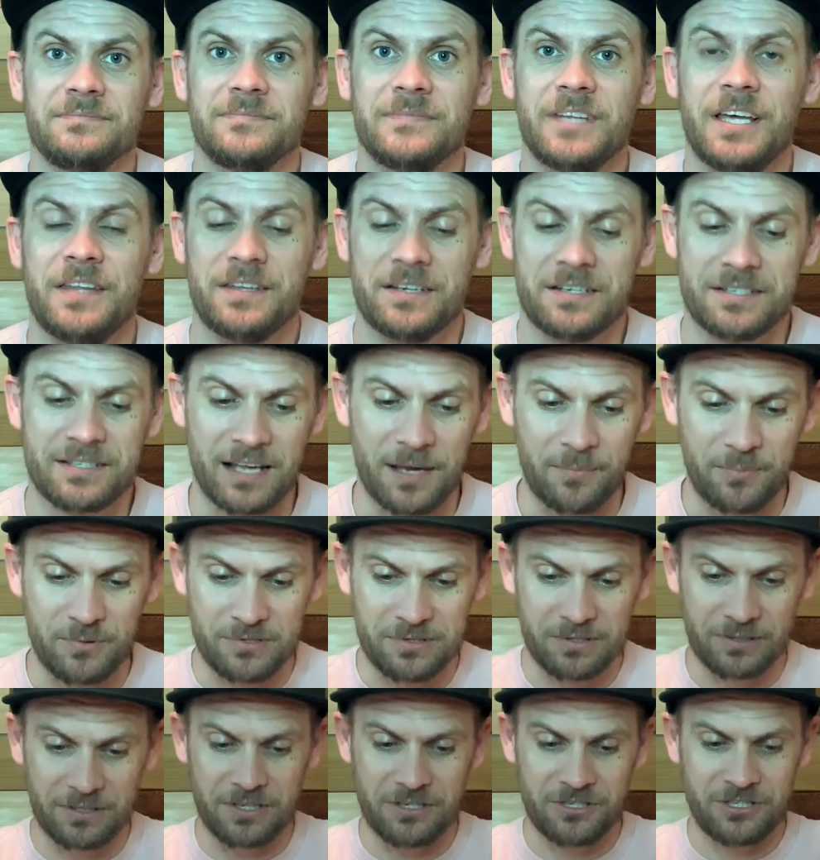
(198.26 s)
And the disciples
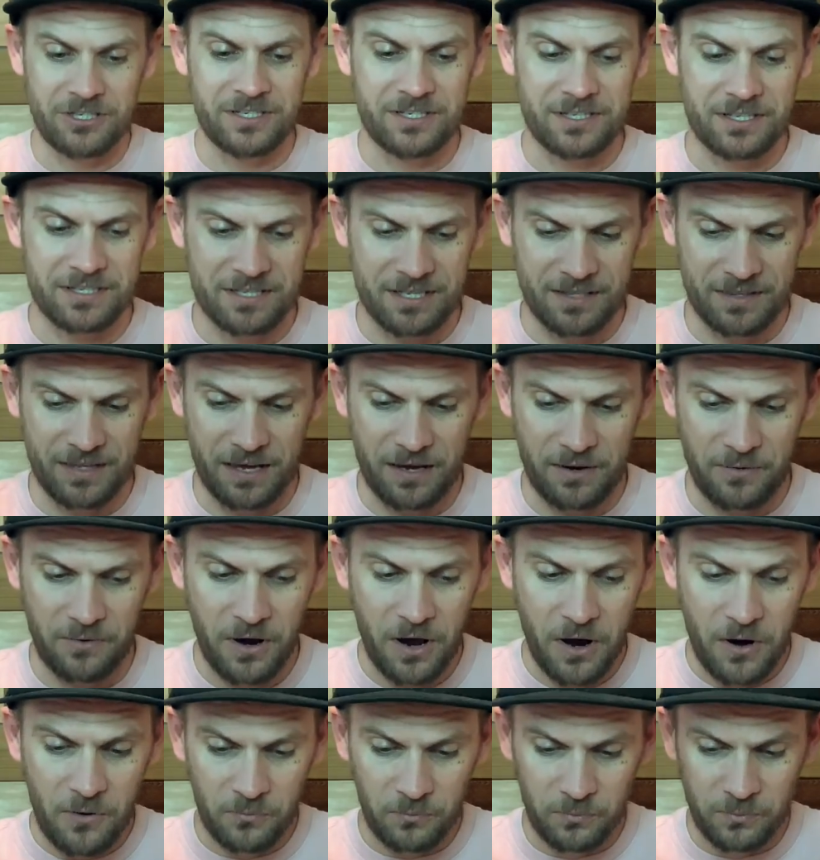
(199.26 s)
look at Jesus and they
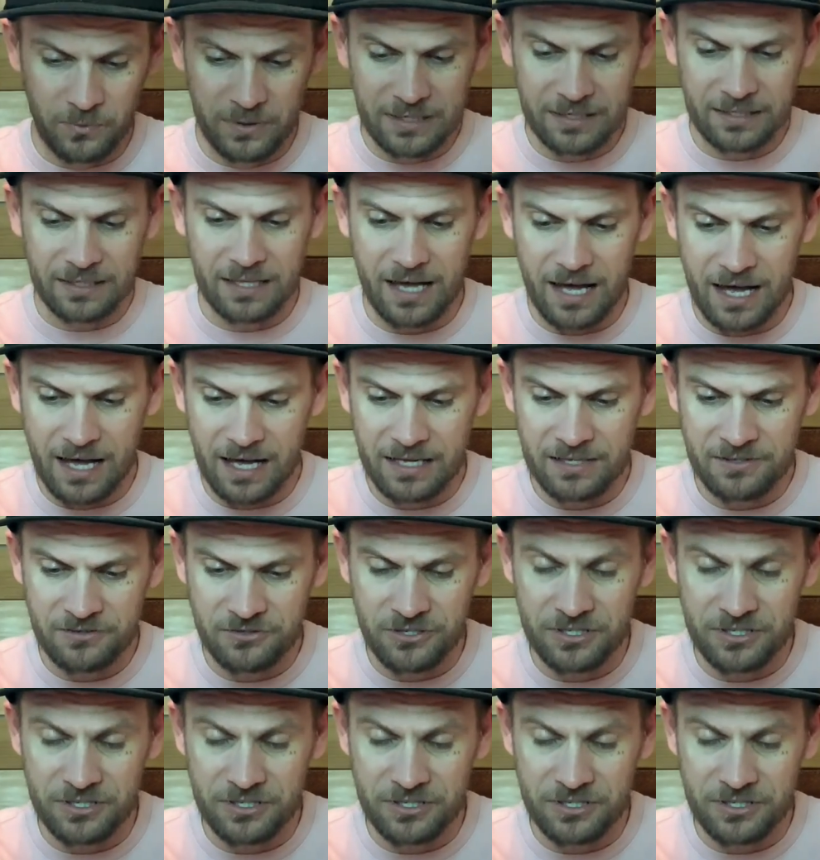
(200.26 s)
realize